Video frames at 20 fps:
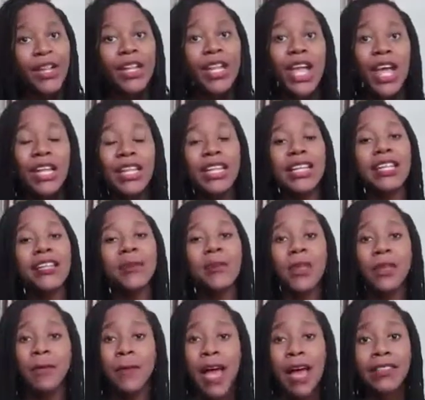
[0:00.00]
Learn a little
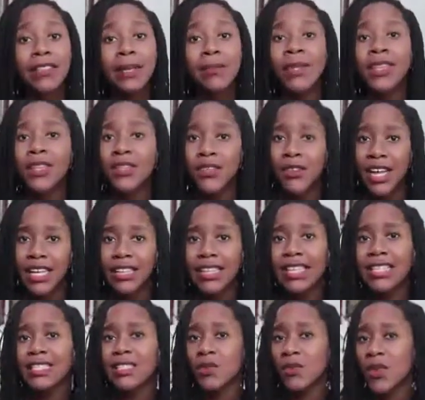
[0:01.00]
bit about them and the great
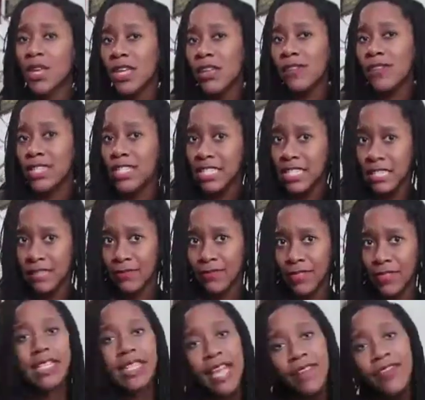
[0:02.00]
things that we have
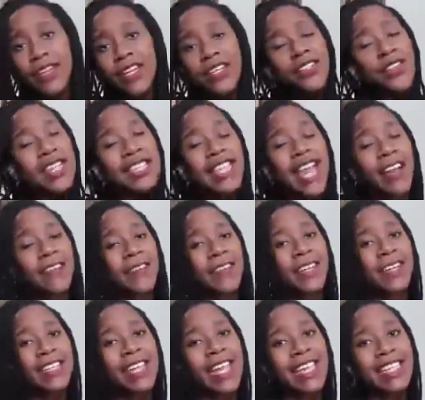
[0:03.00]
achieved. Never address
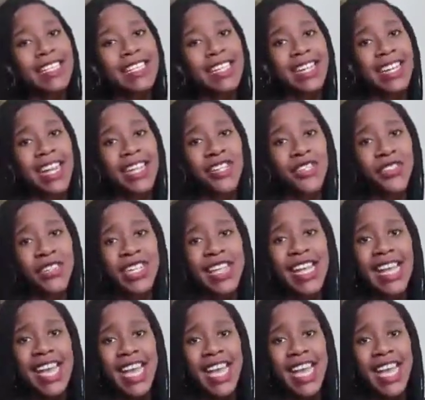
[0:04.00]
Africa like it's a country